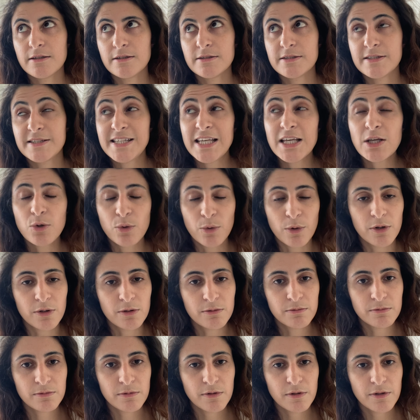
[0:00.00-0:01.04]

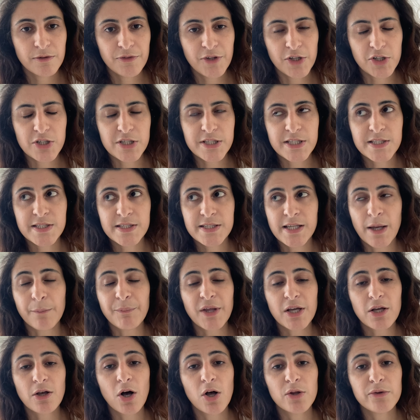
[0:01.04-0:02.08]
SQL, there's
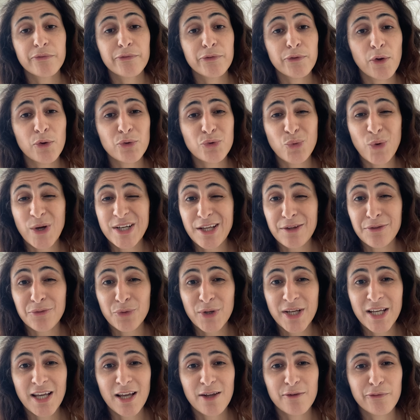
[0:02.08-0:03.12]
something called float
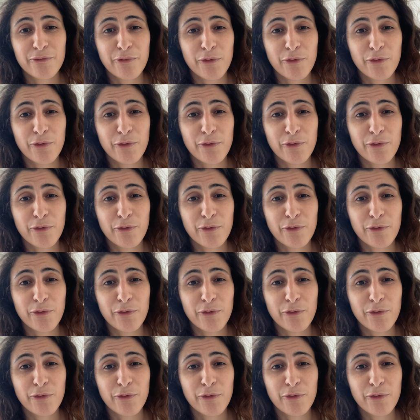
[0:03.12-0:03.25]
23 and